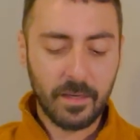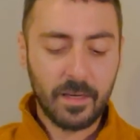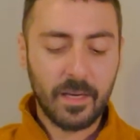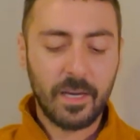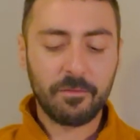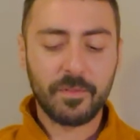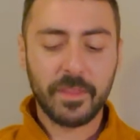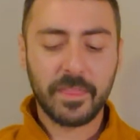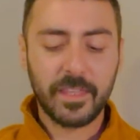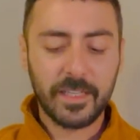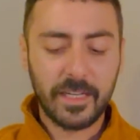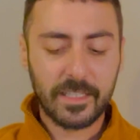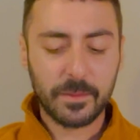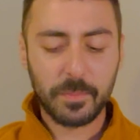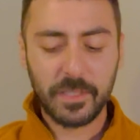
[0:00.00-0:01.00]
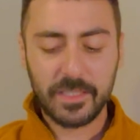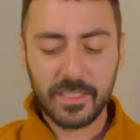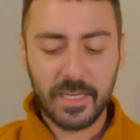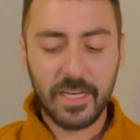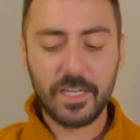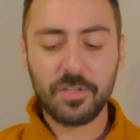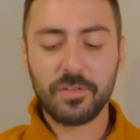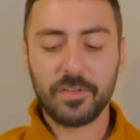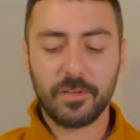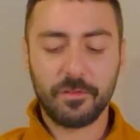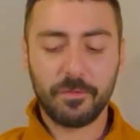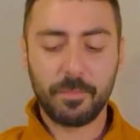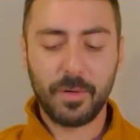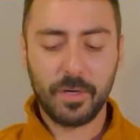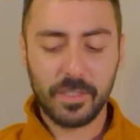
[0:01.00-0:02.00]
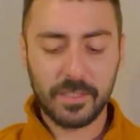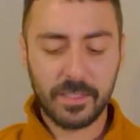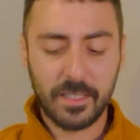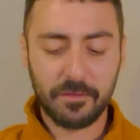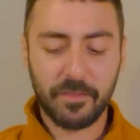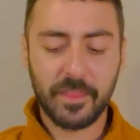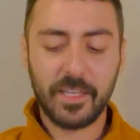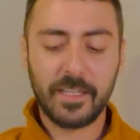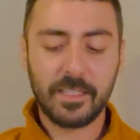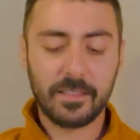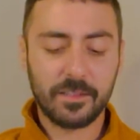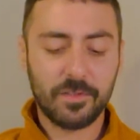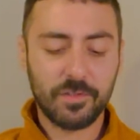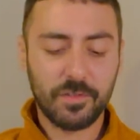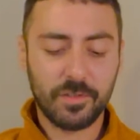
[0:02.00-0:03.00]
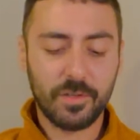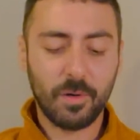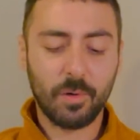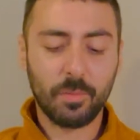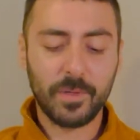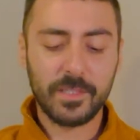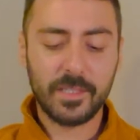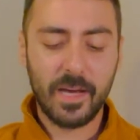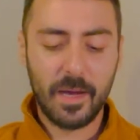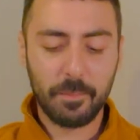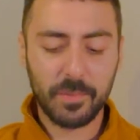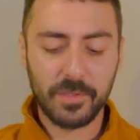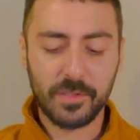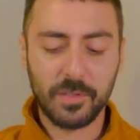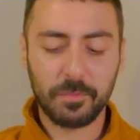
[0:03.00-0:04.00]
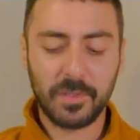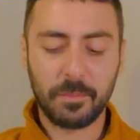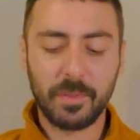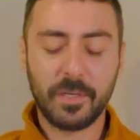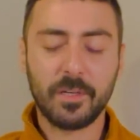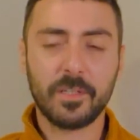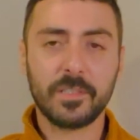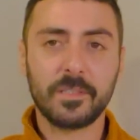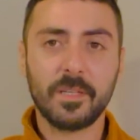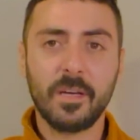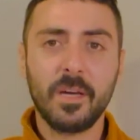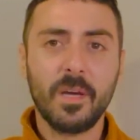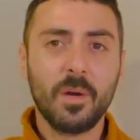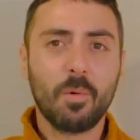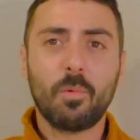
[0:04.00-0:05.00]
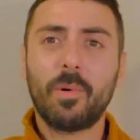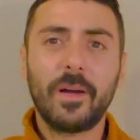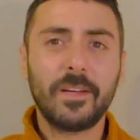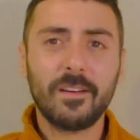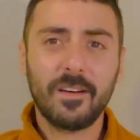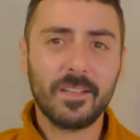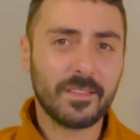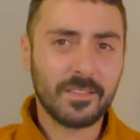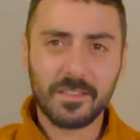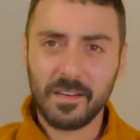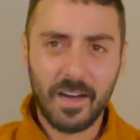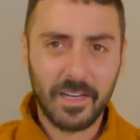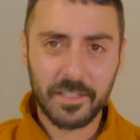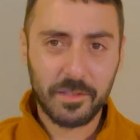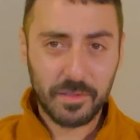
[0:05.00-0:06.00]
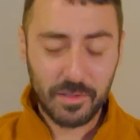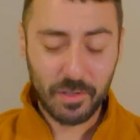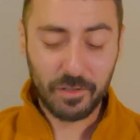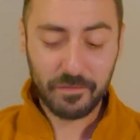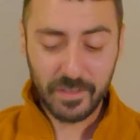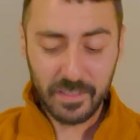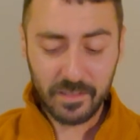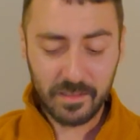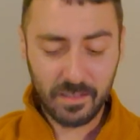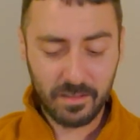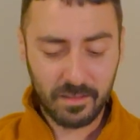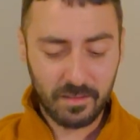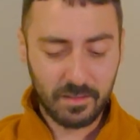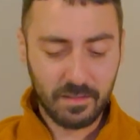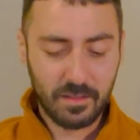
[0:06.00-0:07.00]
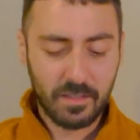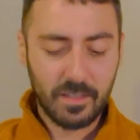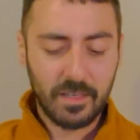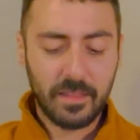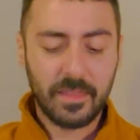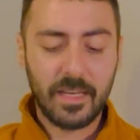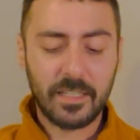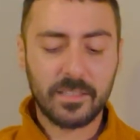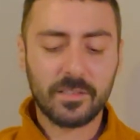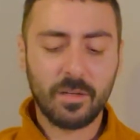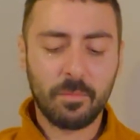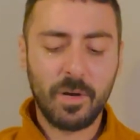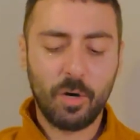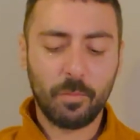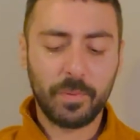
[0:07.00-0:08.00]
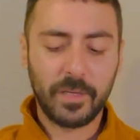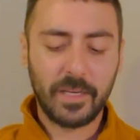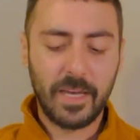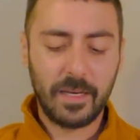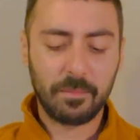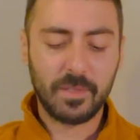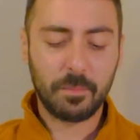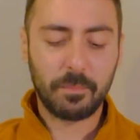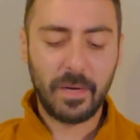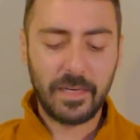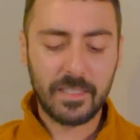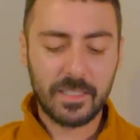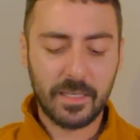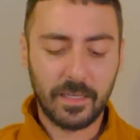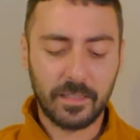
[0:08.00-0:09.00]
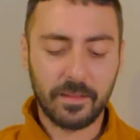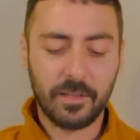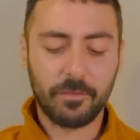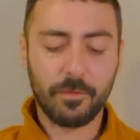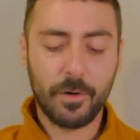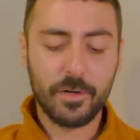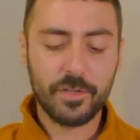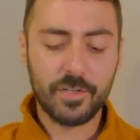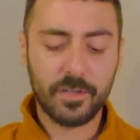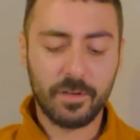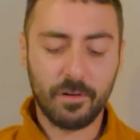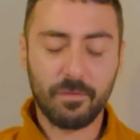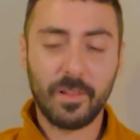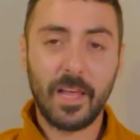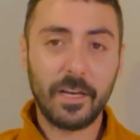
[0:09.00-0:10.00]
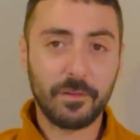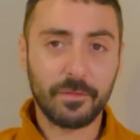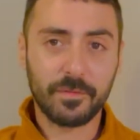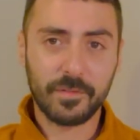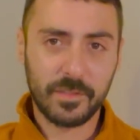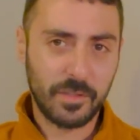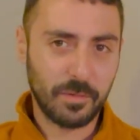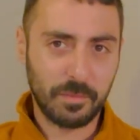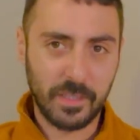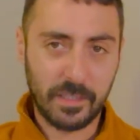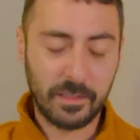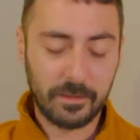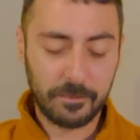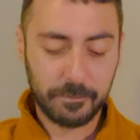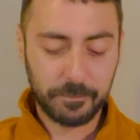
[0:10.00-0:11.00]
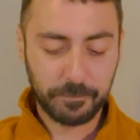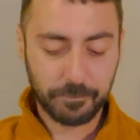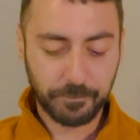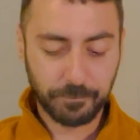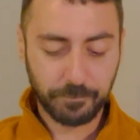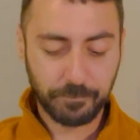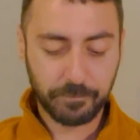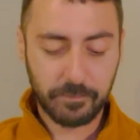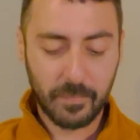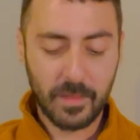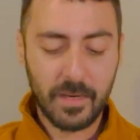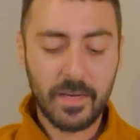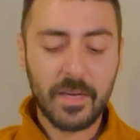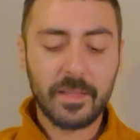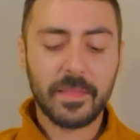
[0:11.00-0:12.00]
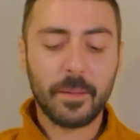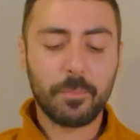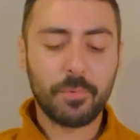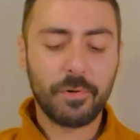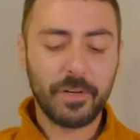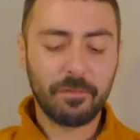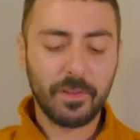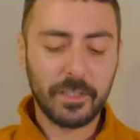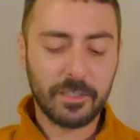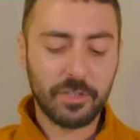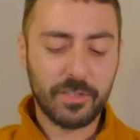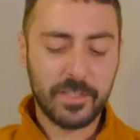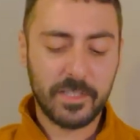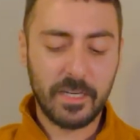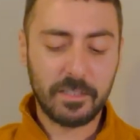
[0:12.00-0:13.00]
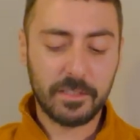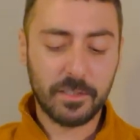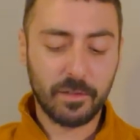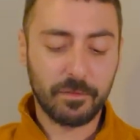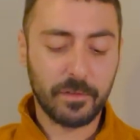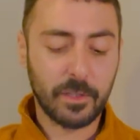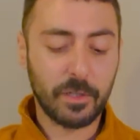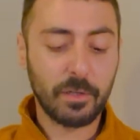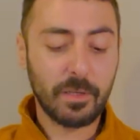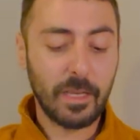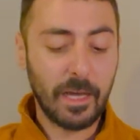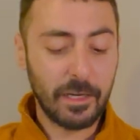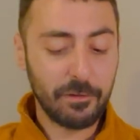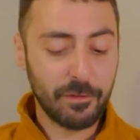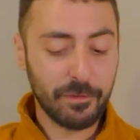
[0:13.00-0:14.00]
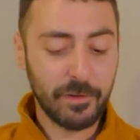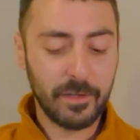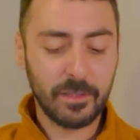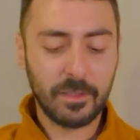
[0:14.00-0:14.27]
And with the expectation of positive things should always happen to me because why not? I deserve it. That somehow became the baseline, the version of life to me. The privileged sense of a good life,